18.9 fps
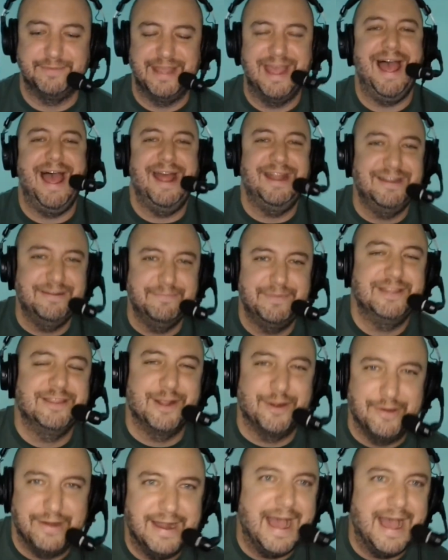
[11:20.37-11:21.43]
You had to be
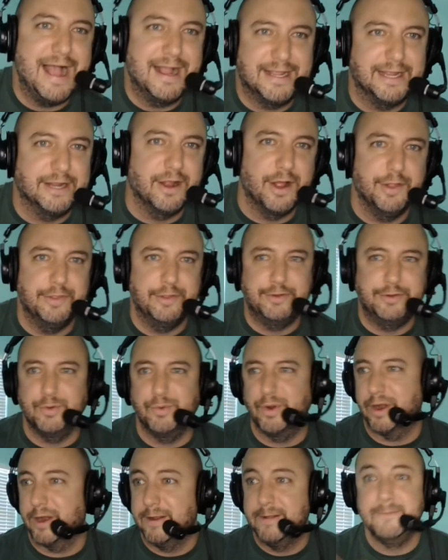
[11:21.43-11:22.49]
there knocking on the
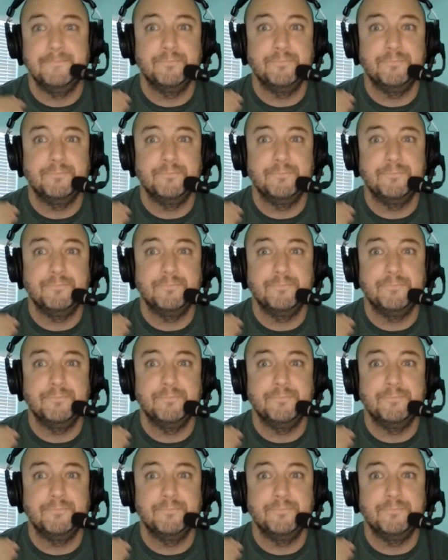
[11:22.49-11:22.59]
door.